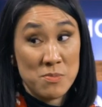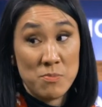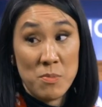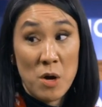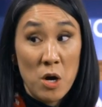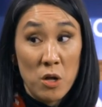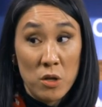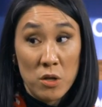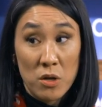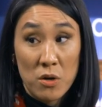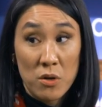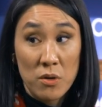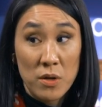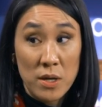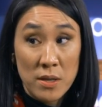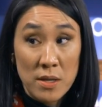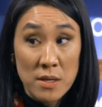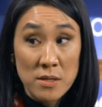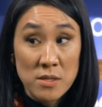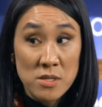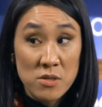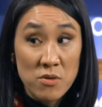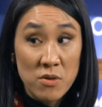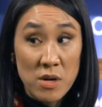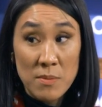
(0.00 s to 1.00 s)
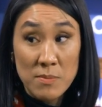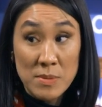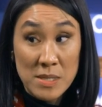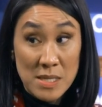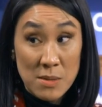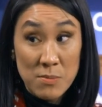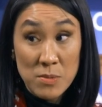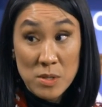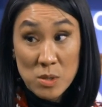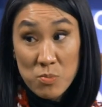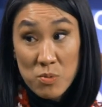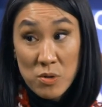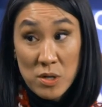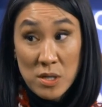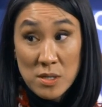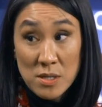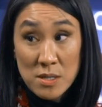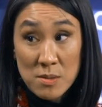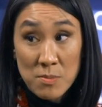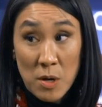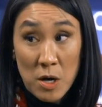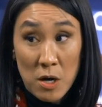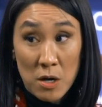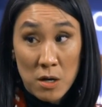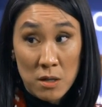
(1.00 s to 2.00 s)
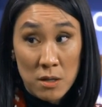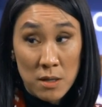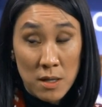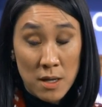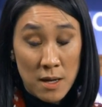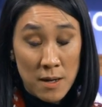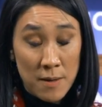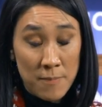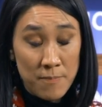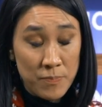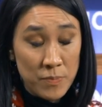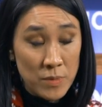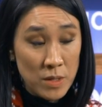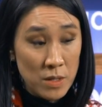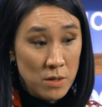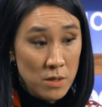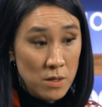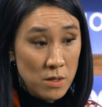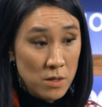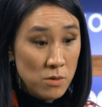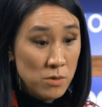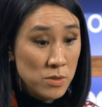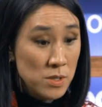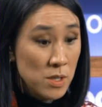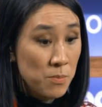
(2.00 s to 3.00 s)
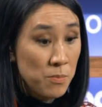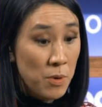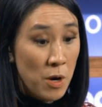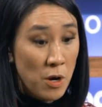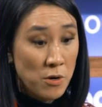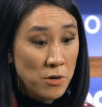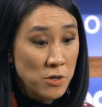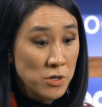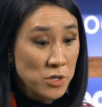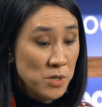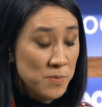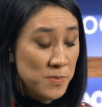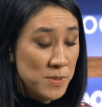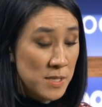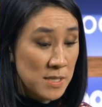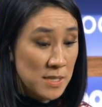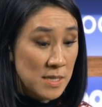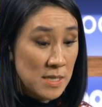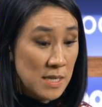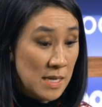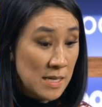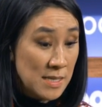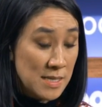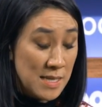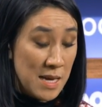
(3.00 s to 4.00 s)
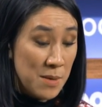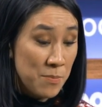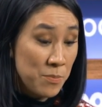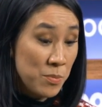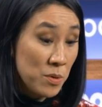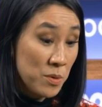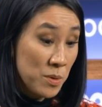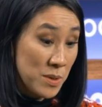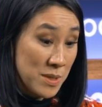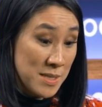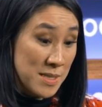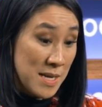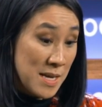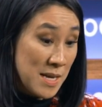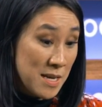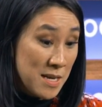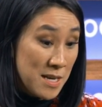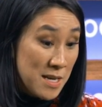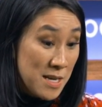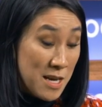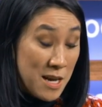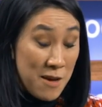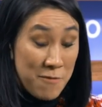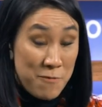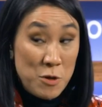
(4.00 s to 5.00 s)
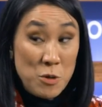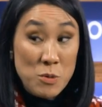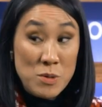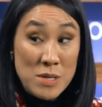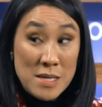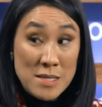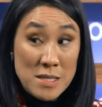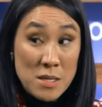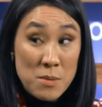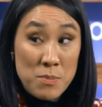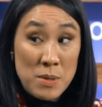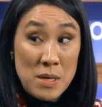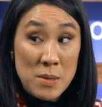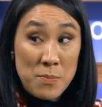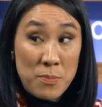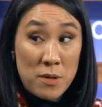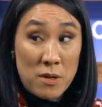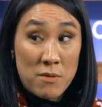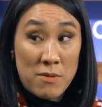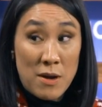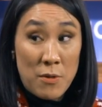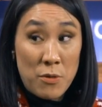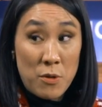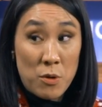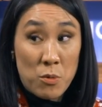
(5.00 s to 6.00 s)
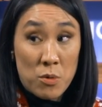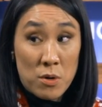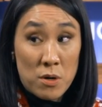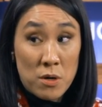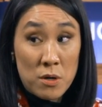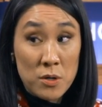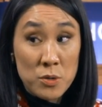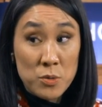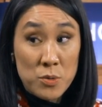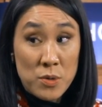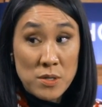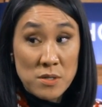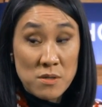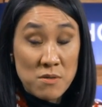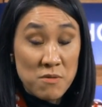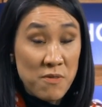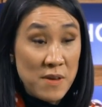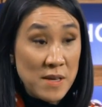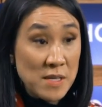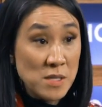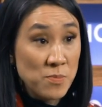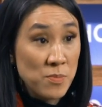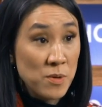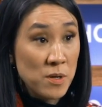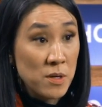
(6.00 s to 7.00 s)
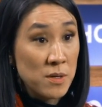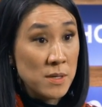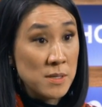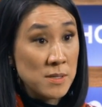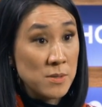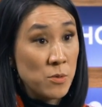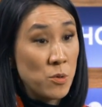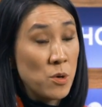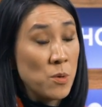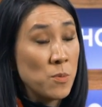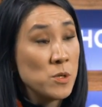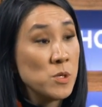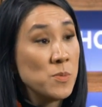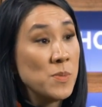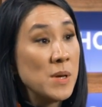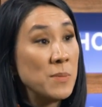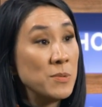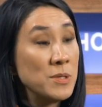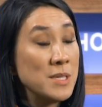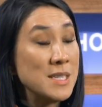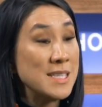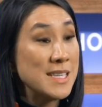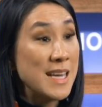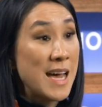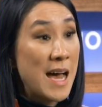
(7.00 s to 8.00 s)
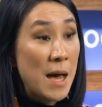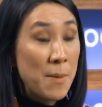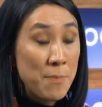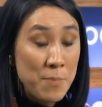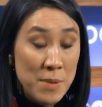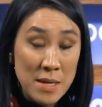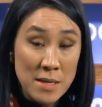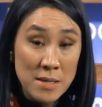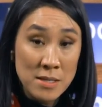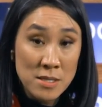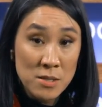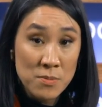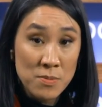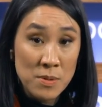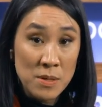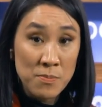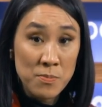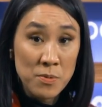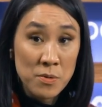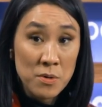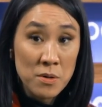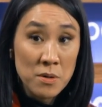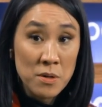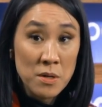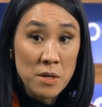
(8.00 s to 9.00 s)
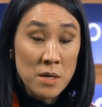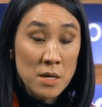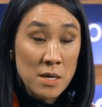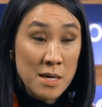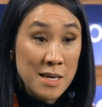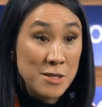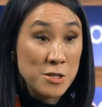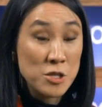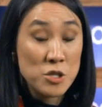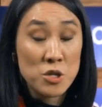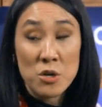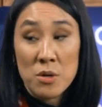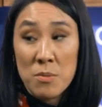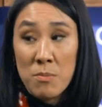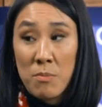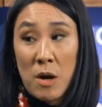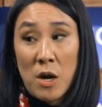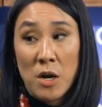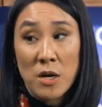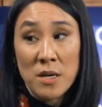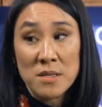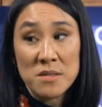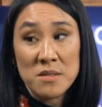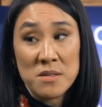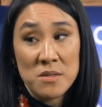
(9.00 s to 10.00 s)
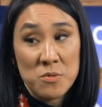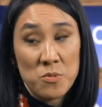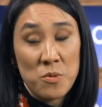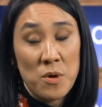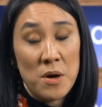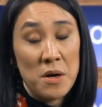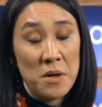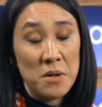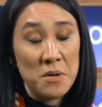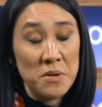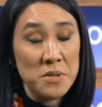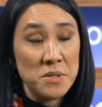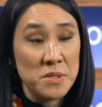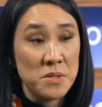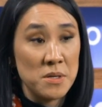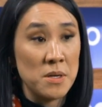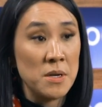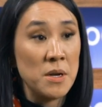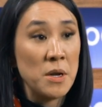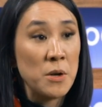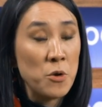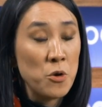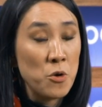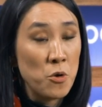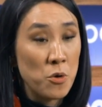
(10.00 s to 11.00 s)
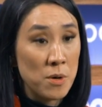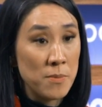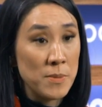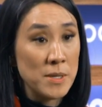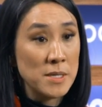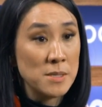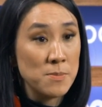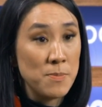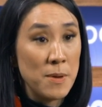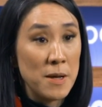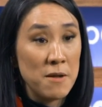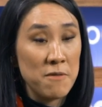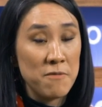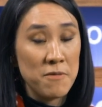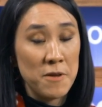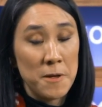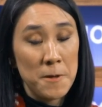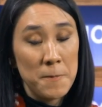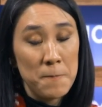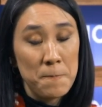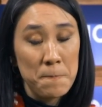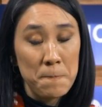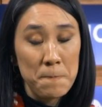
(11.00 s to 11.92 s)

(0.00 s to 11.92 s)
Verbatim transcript: smaller. Like the Instagram team is pretty small. Mm-hmm. Um, using partnerships as an example, it's like a few dozen people around the world, whereas Facebook, it's to be able to tap into people in certain markets as well is an enormous benefit.